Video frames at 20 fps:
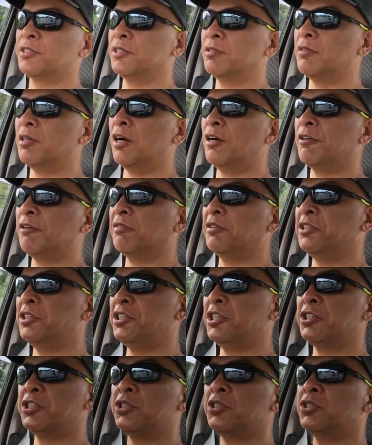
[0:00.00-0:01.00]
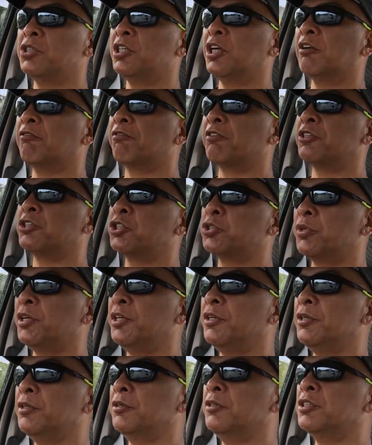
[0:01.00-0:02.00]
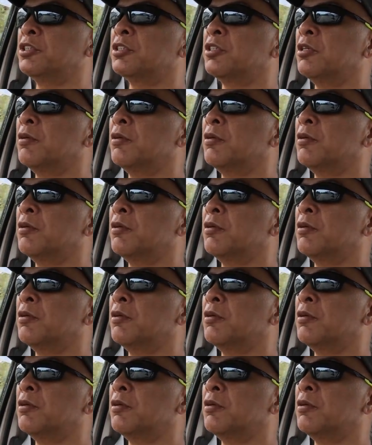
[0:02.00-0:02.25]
Now, you're just using it for street use.